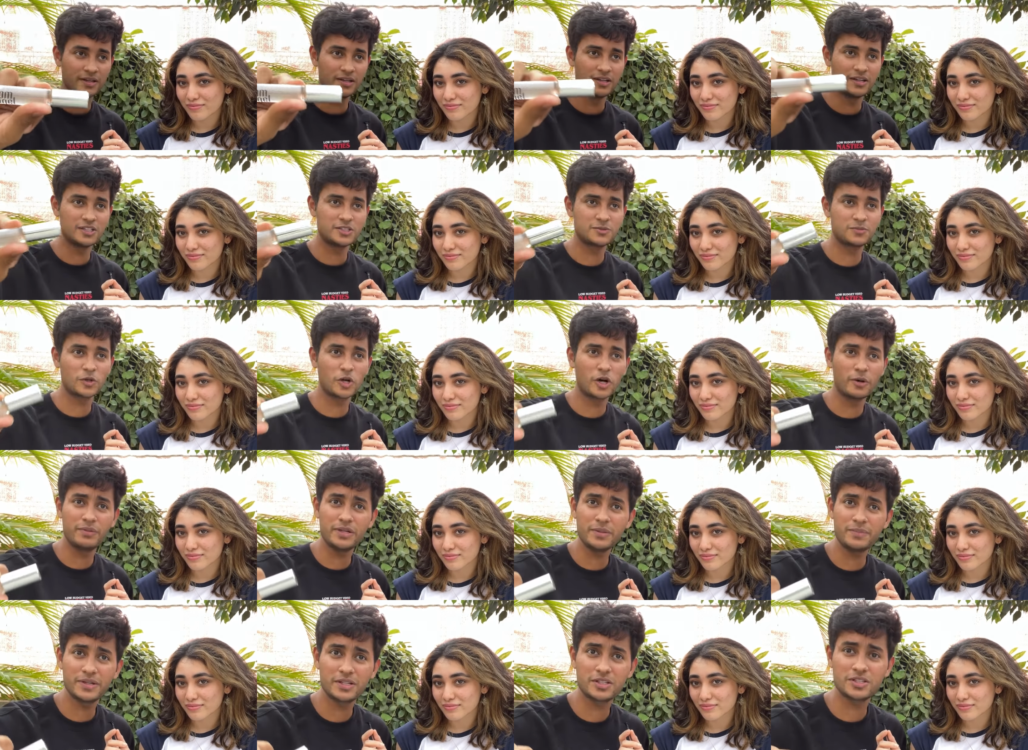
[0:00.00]
Speaker 1: It's
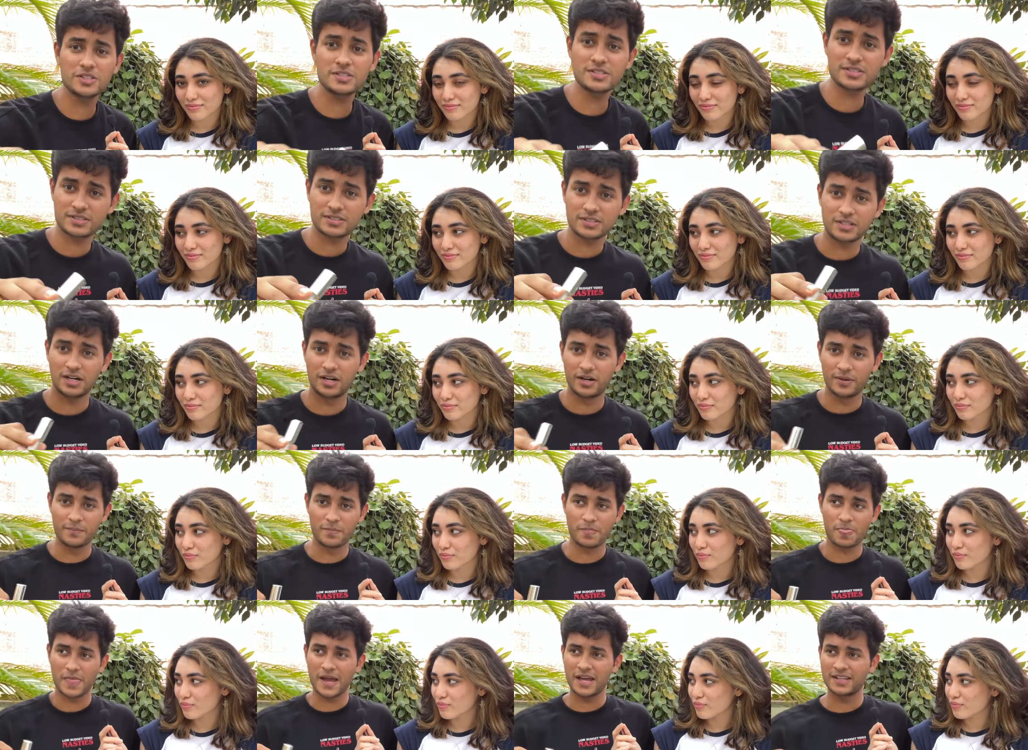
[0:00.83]
probably because
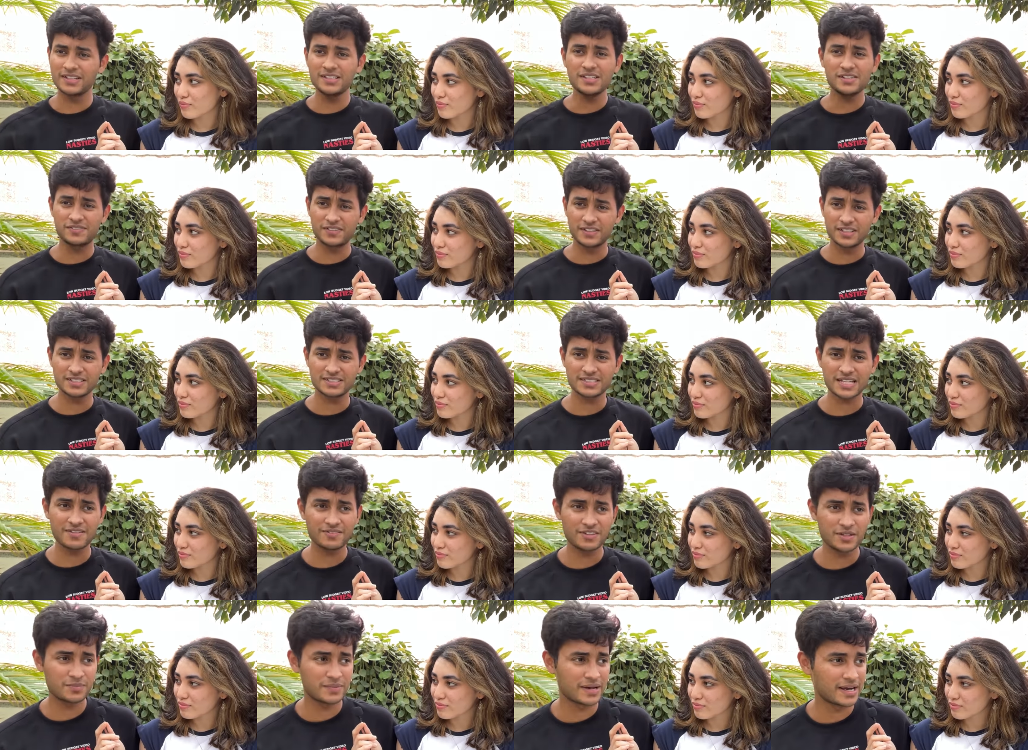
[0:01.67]
um, I think the first
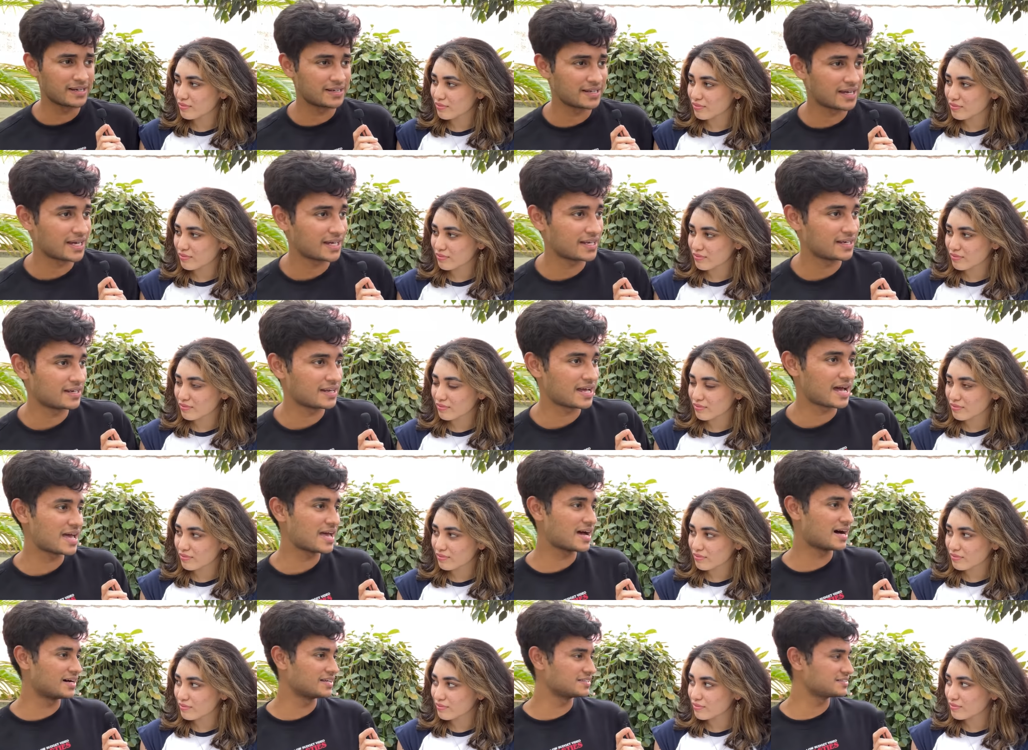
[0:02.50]
time we met and
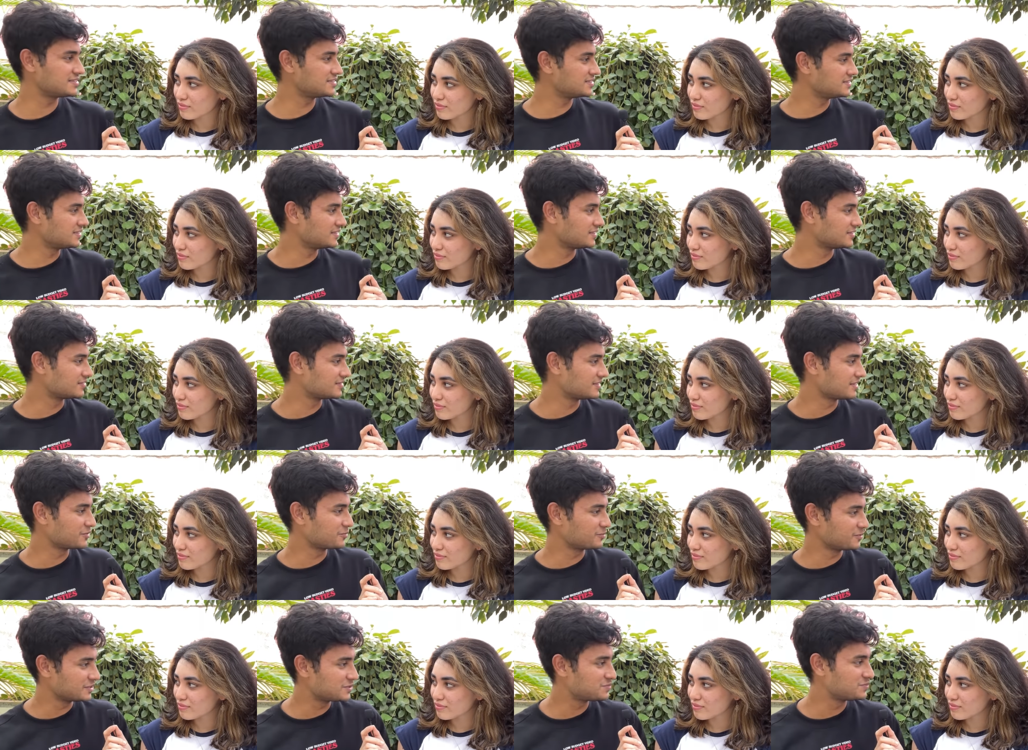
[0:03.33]
I asked her like
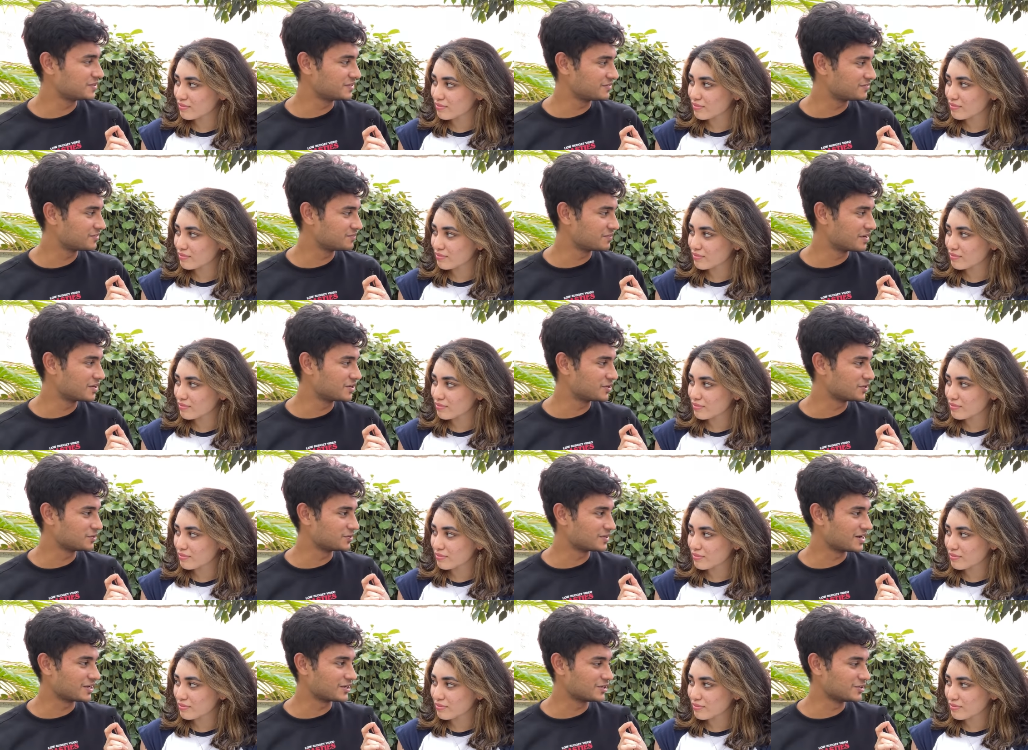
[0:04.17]
which perfume are
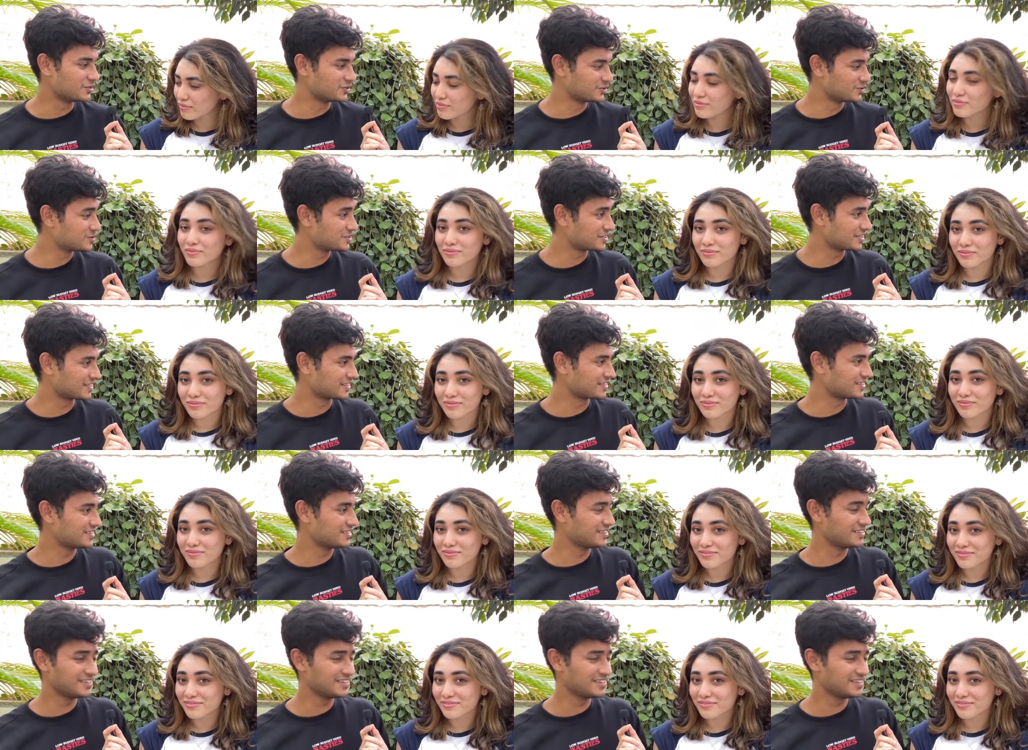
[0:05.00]
you are you using